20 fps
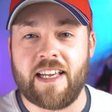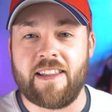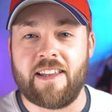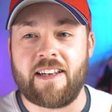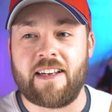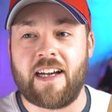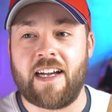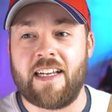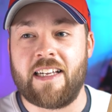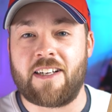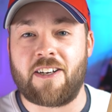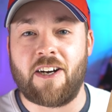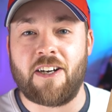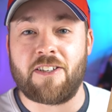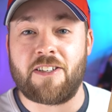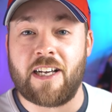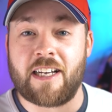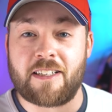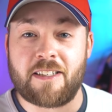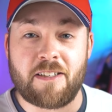and then I
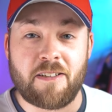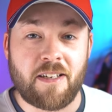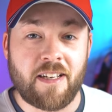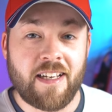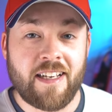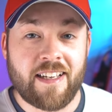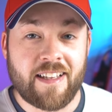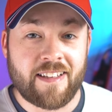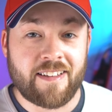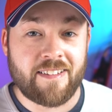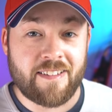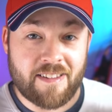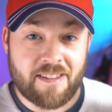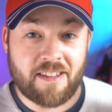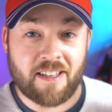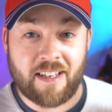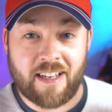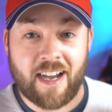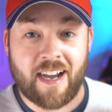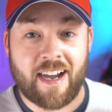contacted
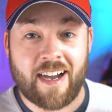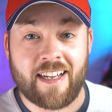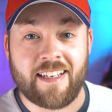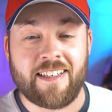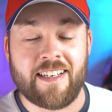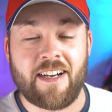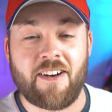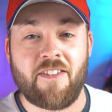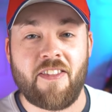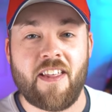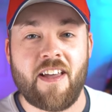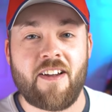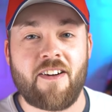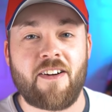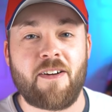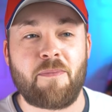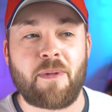the guy down there.